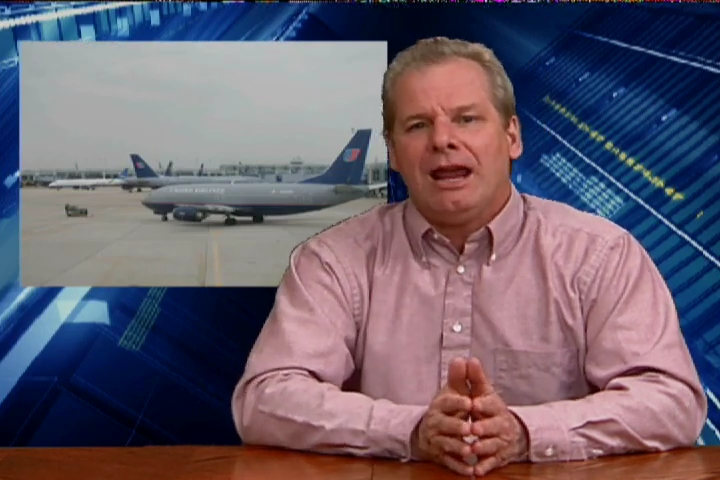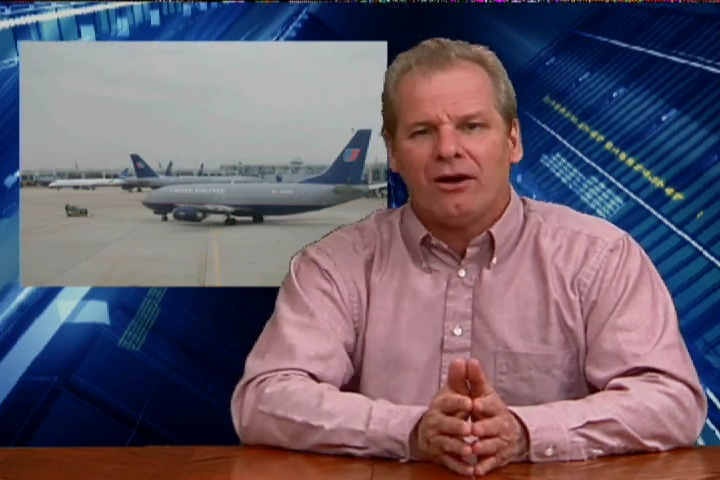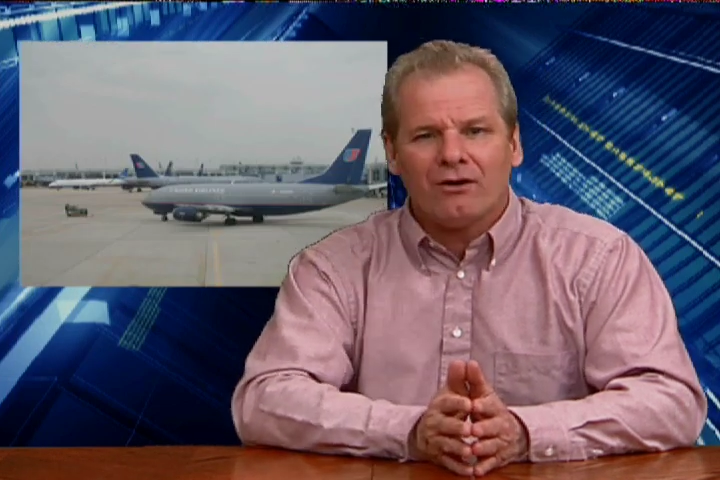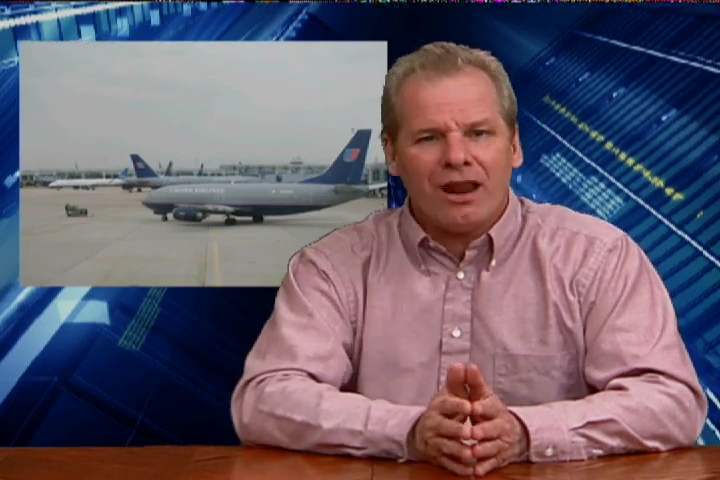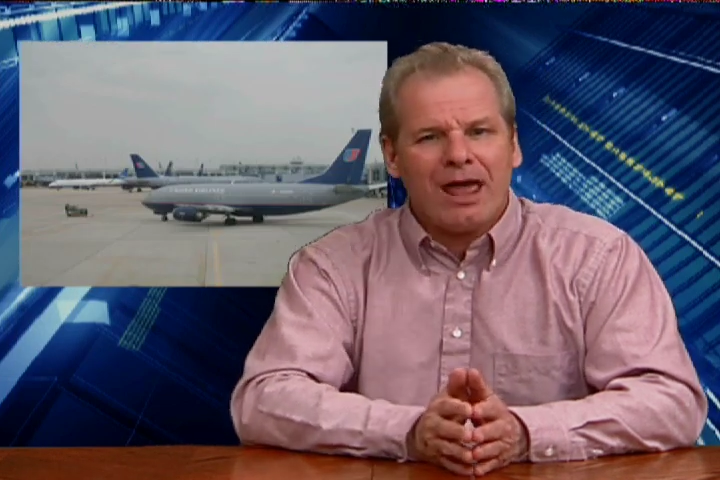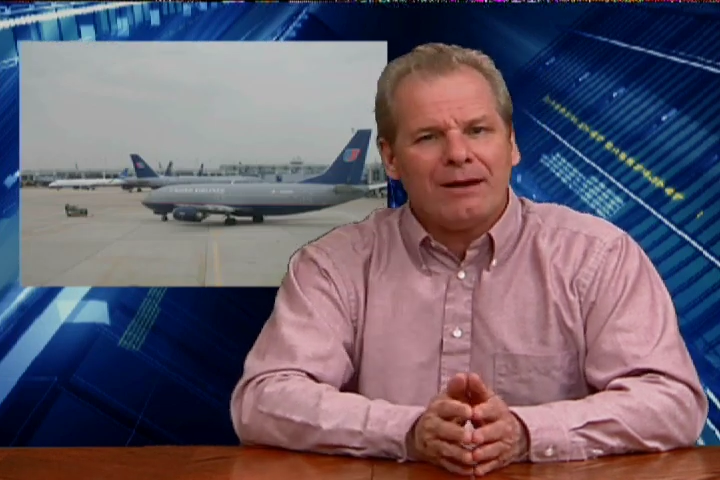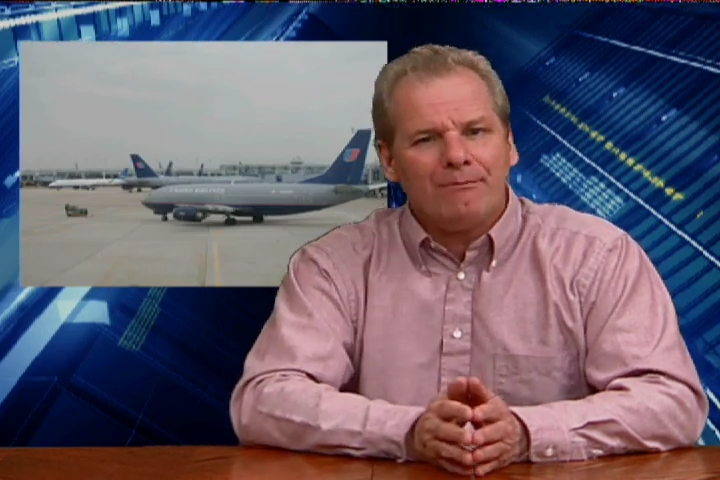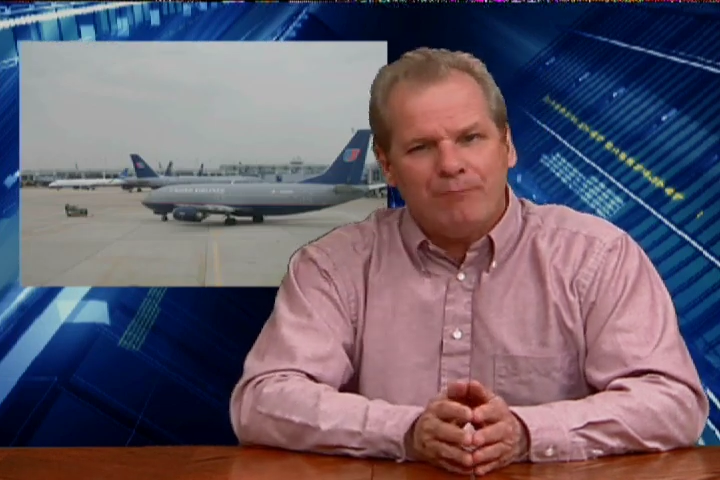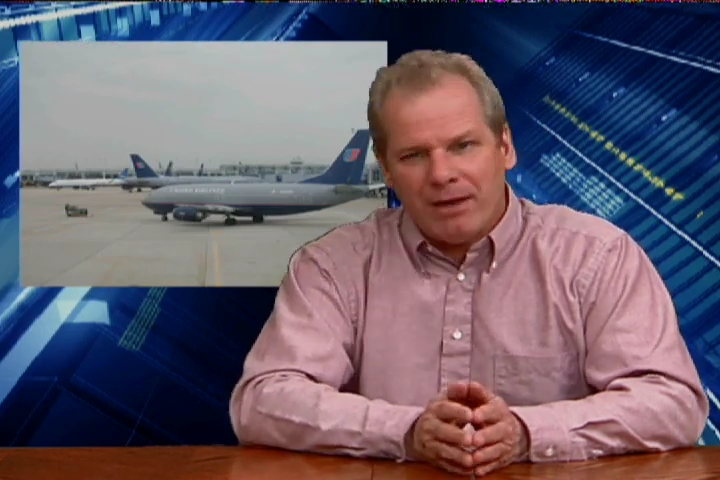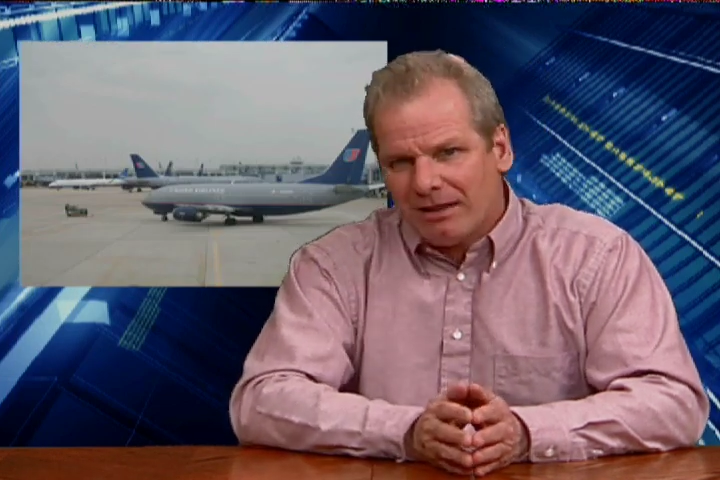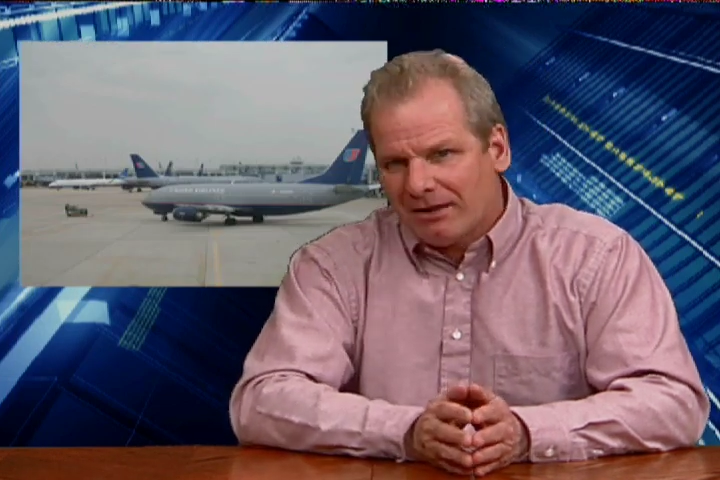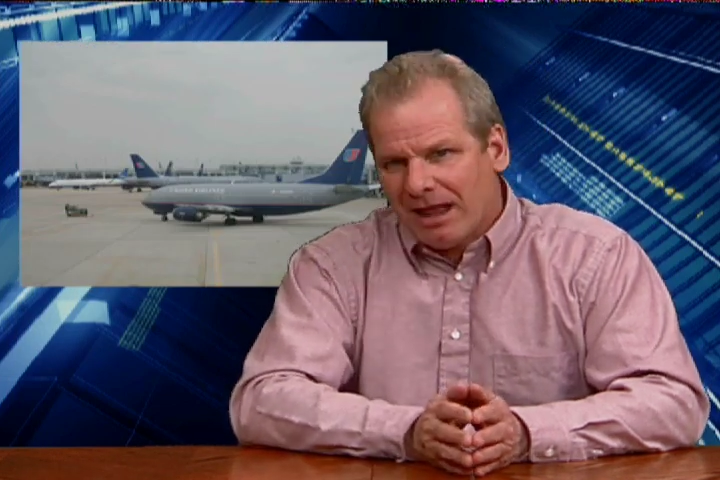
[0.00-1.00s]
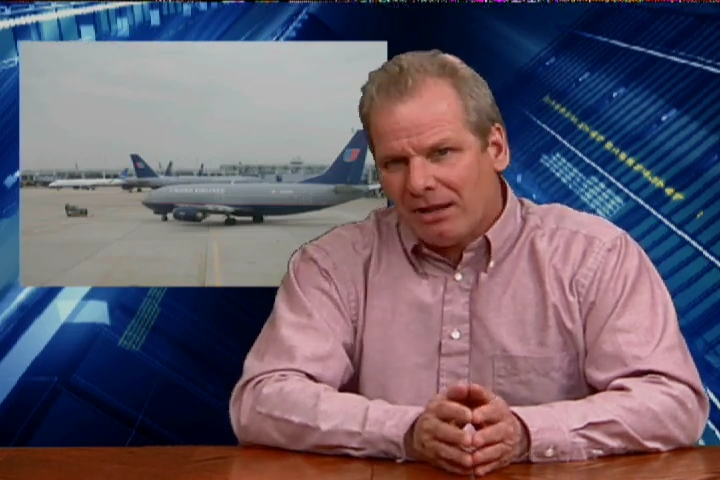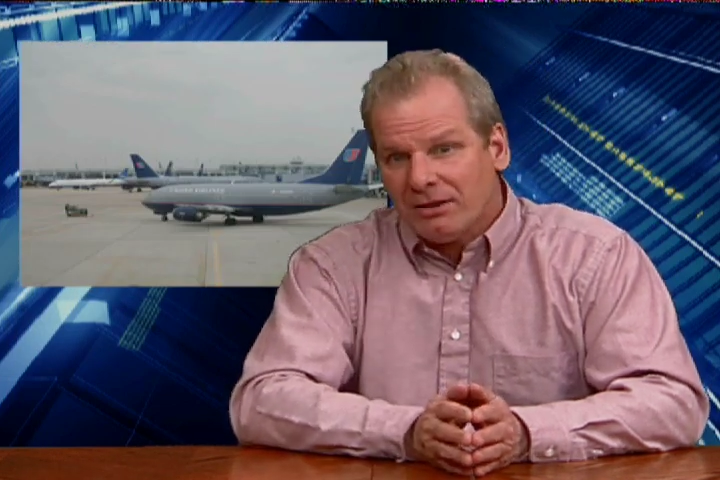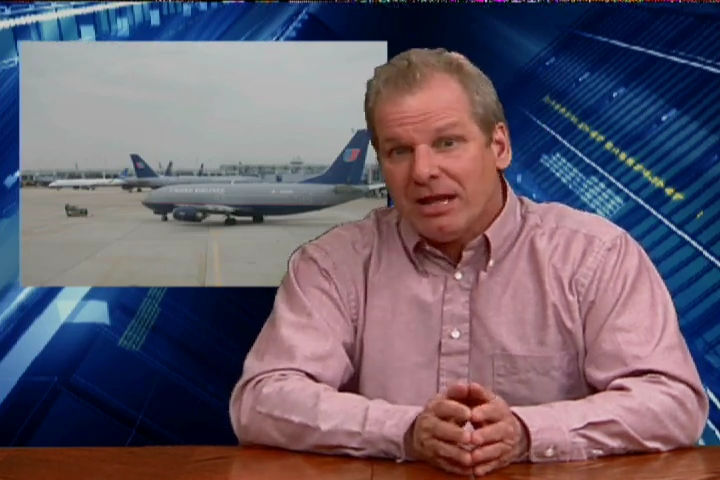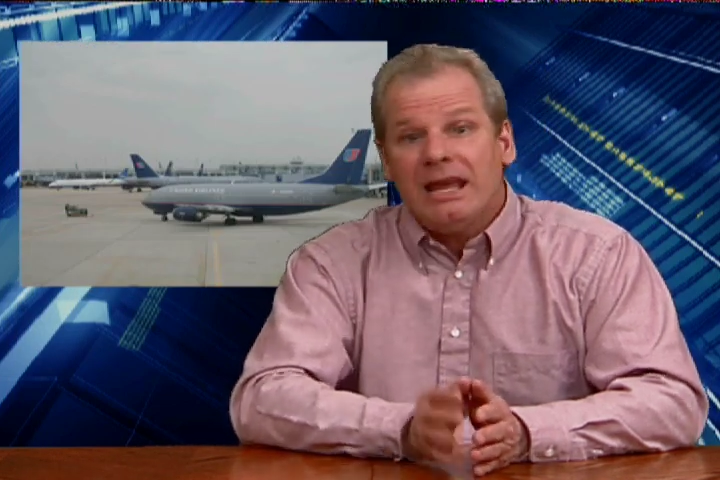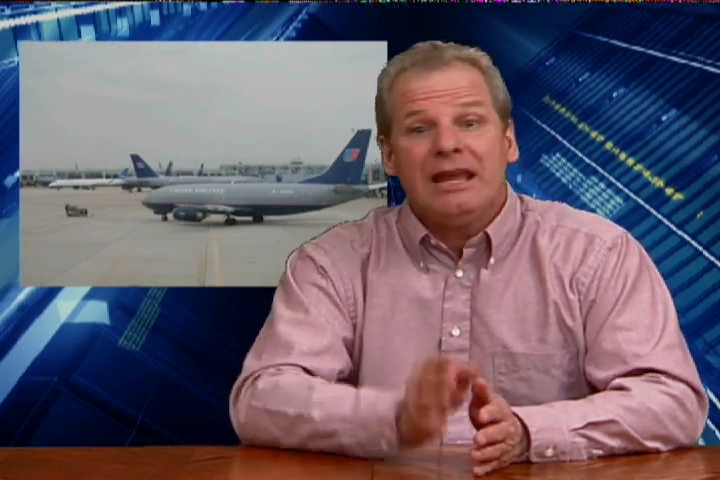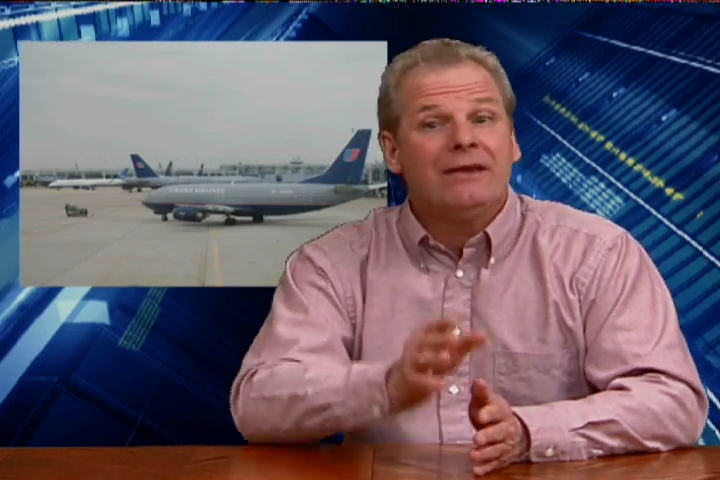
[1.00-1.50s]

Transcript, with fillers: airline bailout,